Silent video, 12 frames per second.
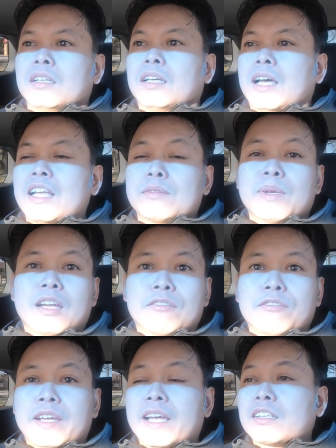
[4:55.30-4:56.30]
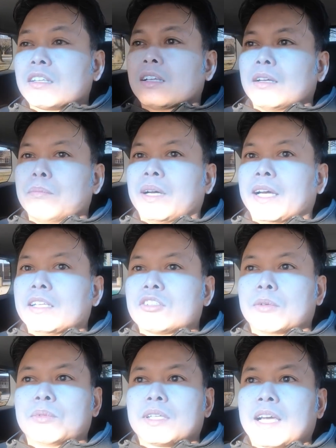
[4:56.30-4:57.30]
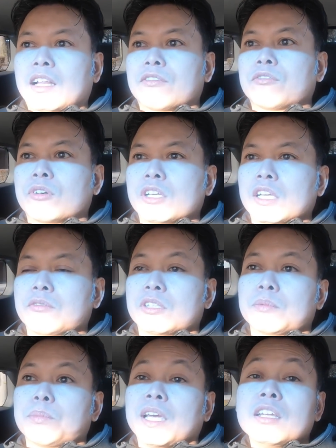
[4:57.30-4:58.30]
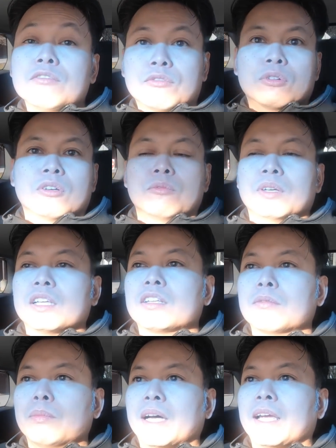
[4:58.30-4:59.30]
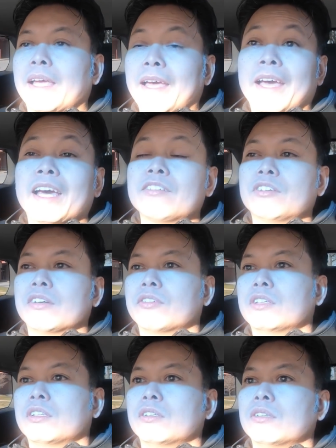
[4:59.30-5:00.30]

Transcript: As a matter of fact, my trip to California was paid for with my ad revenue.